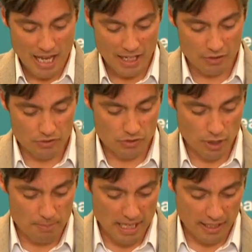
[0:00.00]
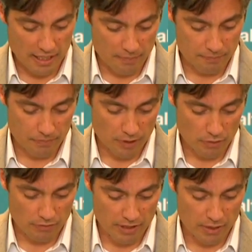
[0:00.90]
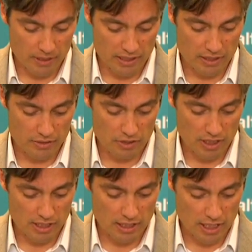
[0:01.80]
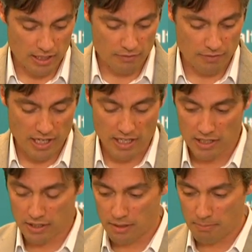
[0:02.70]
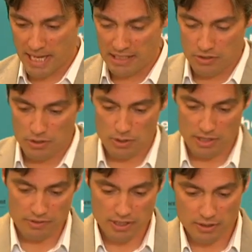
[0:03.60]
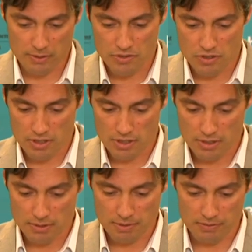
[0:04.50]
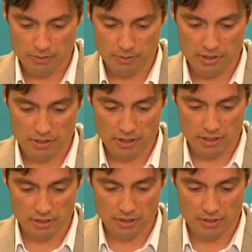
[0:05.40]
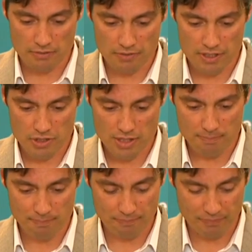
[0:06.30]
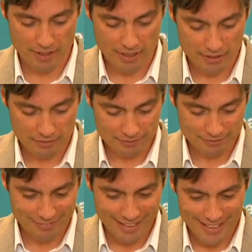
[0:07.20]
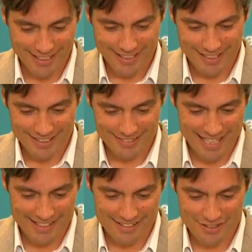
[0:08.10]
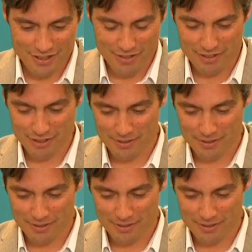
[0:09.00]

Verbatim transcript: And I'll just go back very quickly to see if uh, either Matt, do you have another question before we finish up? No. Dana, did you have another